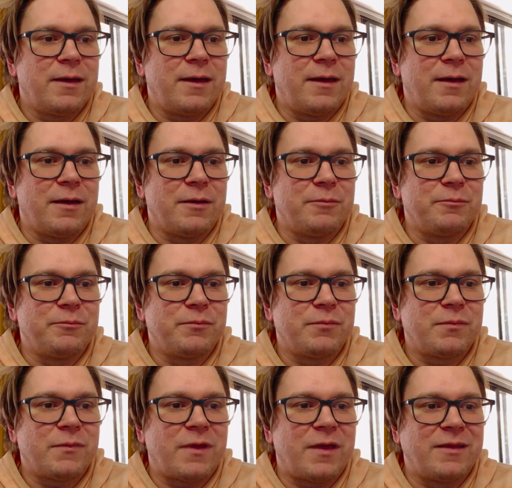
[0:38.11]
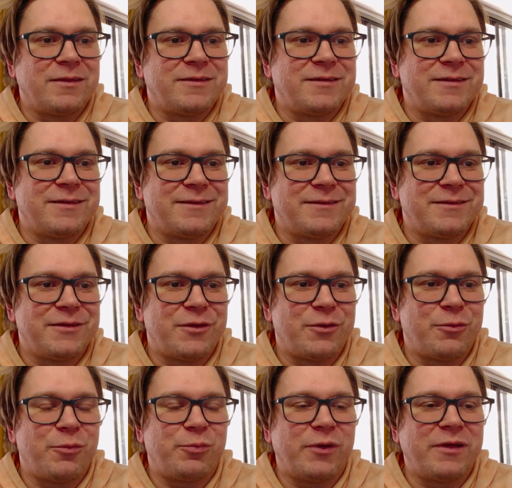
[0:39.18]
And
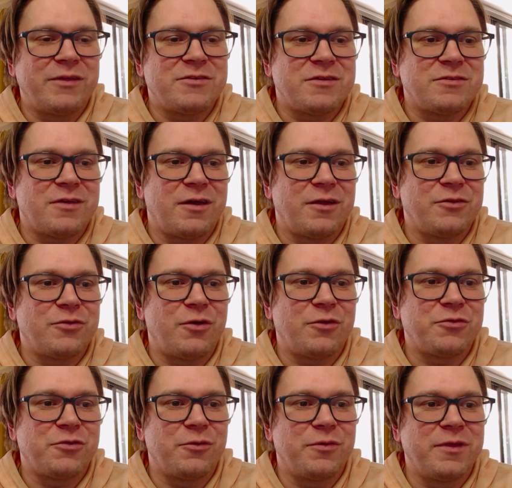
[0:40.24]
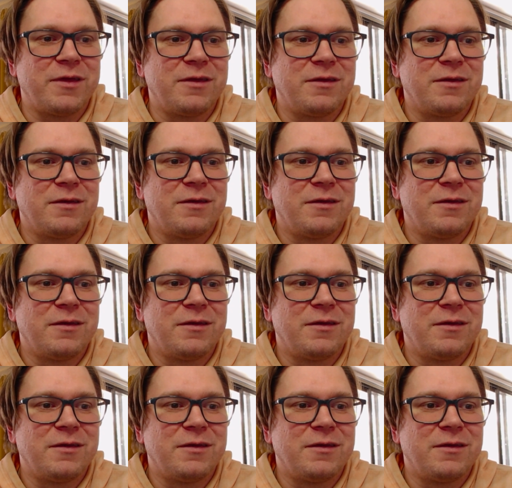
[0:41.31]
what brings this on is also the